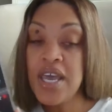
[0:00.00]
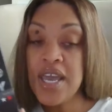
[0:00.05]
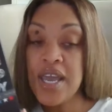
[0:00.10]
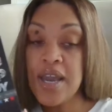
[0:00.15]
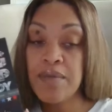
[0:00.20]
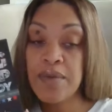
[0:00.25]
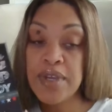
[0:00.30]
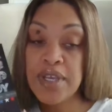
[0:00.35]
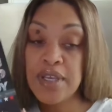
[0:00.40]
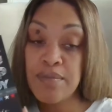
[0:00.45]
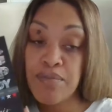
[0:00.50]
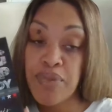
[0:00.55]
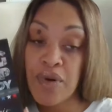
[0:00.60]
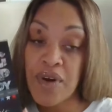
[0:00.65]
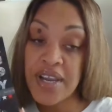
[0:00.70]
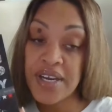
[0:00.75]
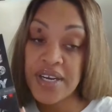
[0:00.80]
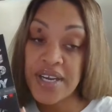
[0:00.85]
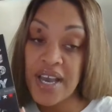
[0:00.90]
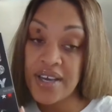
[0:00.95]
And we
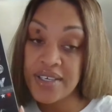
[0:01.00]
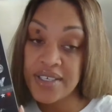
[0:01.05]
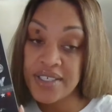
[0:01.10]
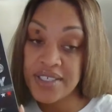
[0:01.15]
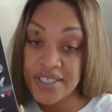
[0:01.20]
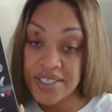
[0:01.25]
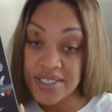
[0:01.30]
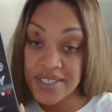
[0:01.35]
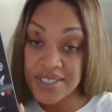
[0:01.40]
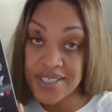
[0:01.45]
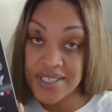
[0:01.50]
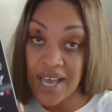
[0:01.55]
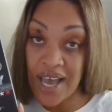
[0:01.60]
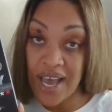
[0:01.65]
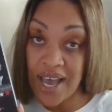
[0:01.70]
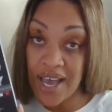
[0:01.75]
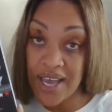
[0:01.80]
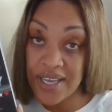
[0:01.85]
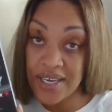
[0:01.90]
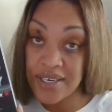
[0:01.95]
break down the
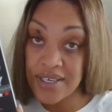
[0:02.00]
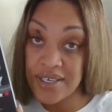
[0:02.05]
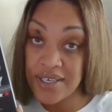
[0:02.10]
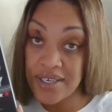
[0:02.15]
genocide